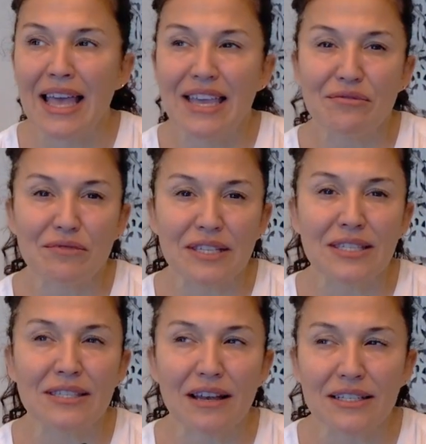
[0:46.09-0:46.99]
It was
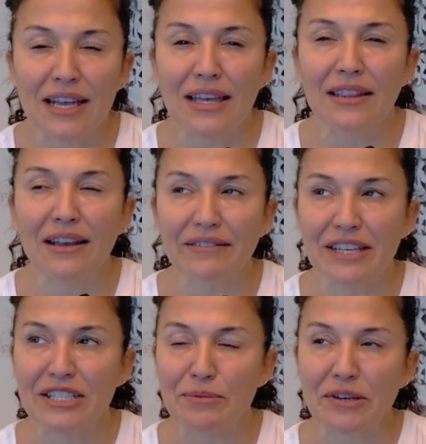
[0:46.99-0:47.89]
such a
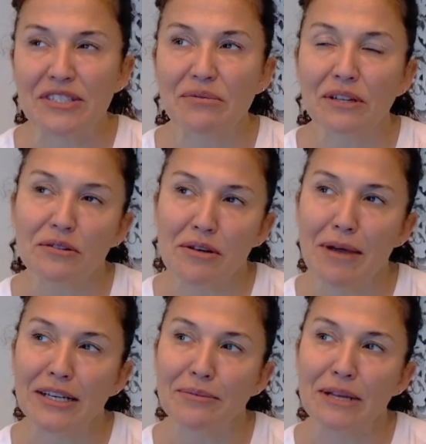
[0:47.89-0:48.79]
lovely experience. It really
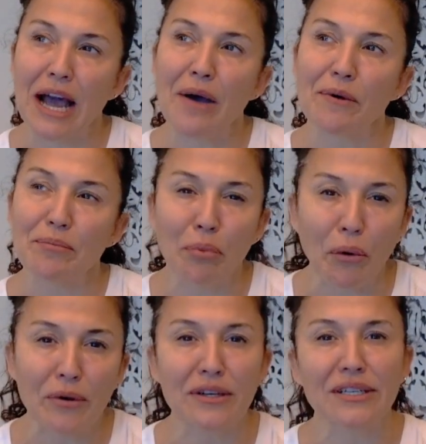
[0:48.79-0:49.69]
reminded me how
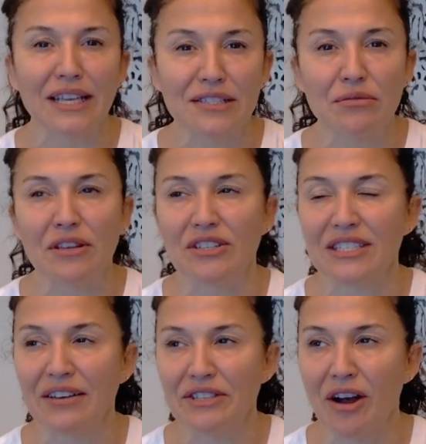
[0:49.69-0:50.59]
important dates with
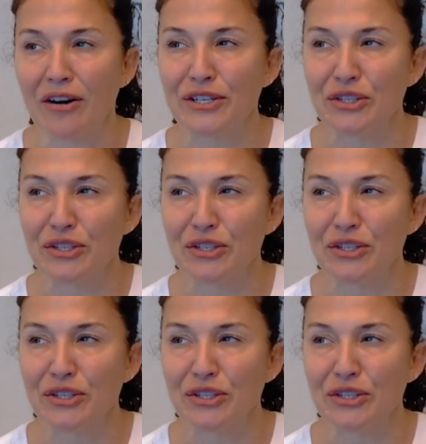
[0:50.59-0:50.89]
ourselves are.